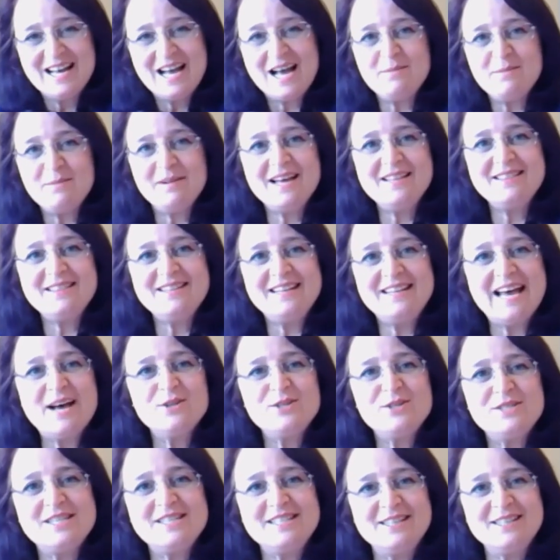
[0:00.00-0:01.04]
I'm glad that
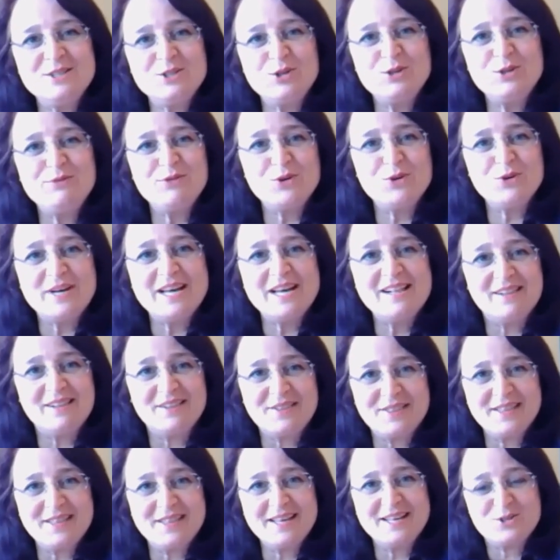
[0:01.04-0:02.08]
house sitting is good for your
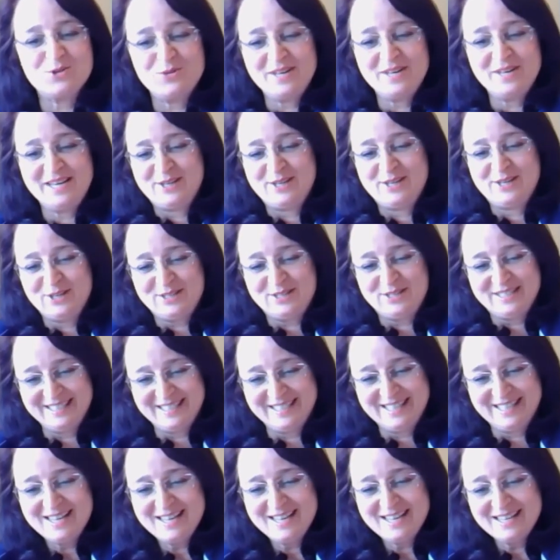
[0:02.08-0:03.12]
health. That's really
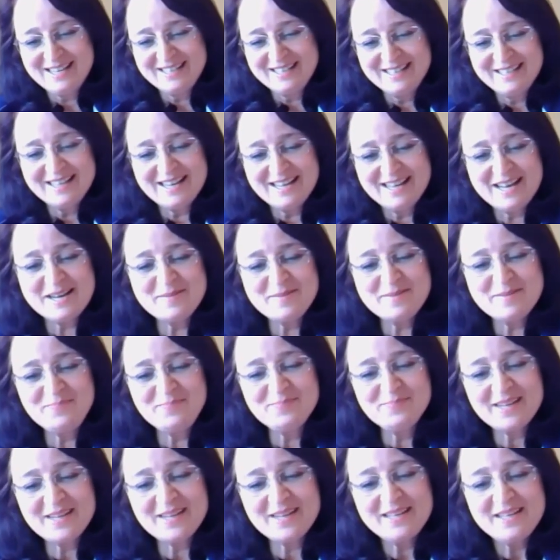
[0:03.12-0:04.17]
good.
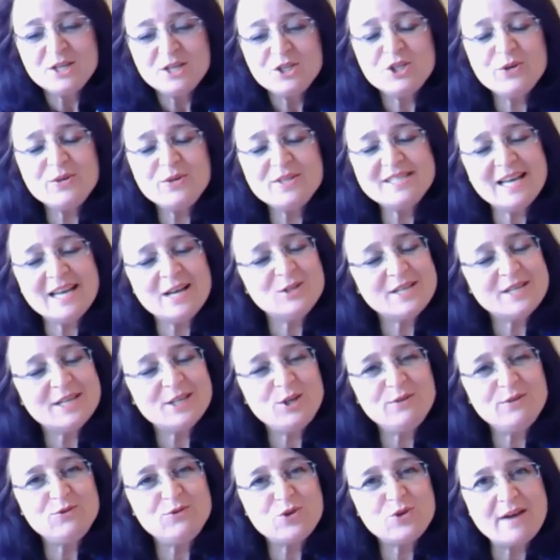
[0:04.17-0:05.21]
So it sounds like
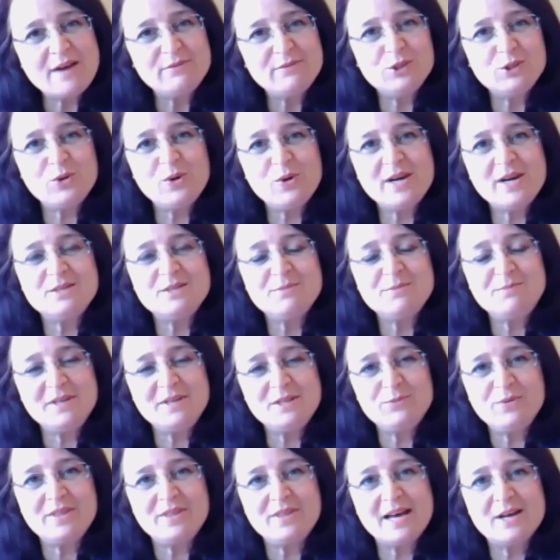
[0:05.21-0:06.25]
you've traveled quite a
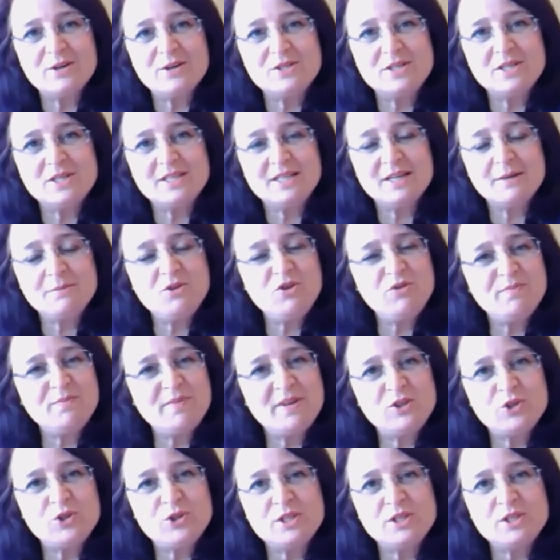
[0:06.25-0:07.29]
bit with house sitting. I mean, you
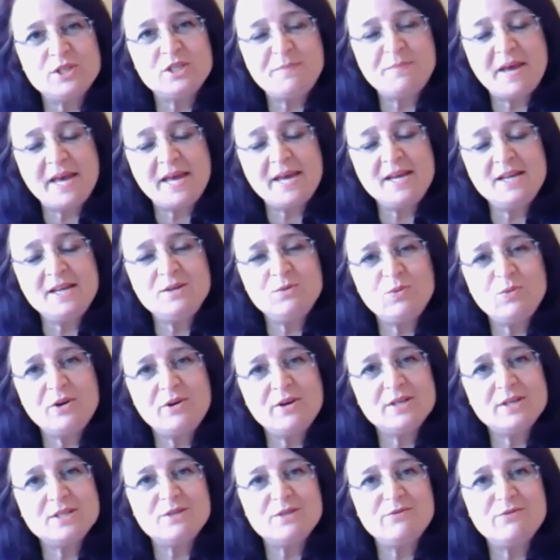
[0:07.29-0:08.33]
mentioned Spain. Where
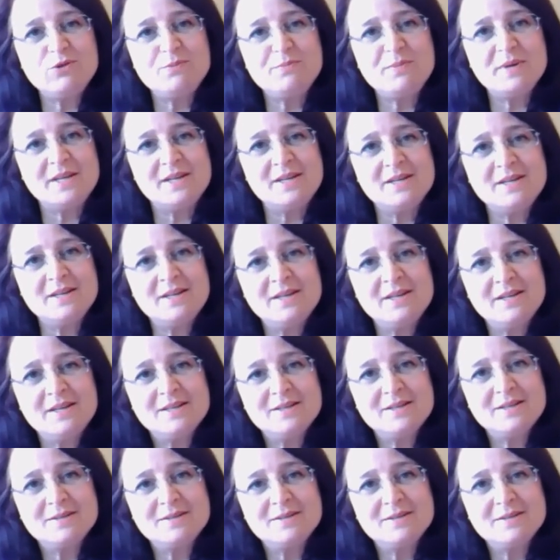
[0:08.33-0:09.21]
else have you been?